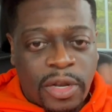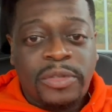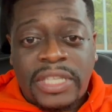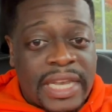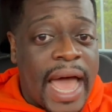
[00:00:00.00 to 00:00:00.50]

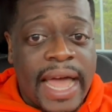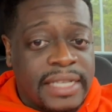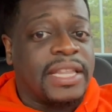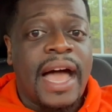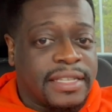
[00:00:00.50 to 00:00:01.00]
those
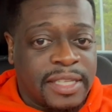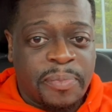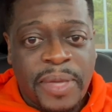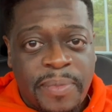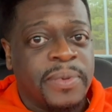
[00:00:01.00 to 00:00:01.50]
non-toxic
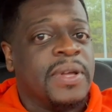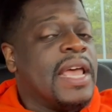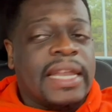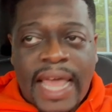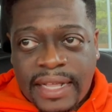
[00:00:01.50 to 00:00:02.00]
people
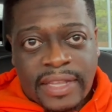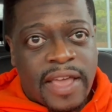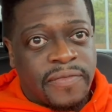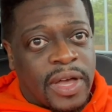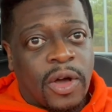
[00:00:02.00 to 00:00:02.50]
that
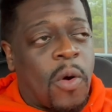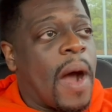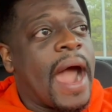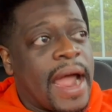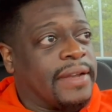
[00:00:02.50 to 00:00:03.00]
have
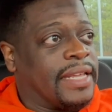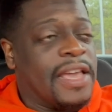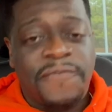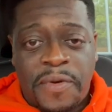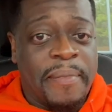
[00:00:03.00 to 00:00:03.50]
acquired the
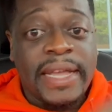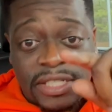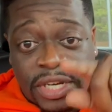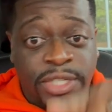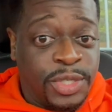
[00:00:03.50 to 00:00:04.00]

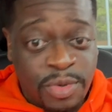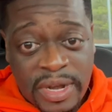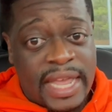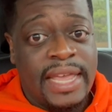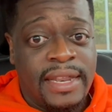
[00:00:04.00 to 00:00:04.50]
information that you
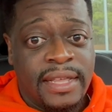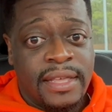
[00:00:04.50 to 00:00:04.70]
need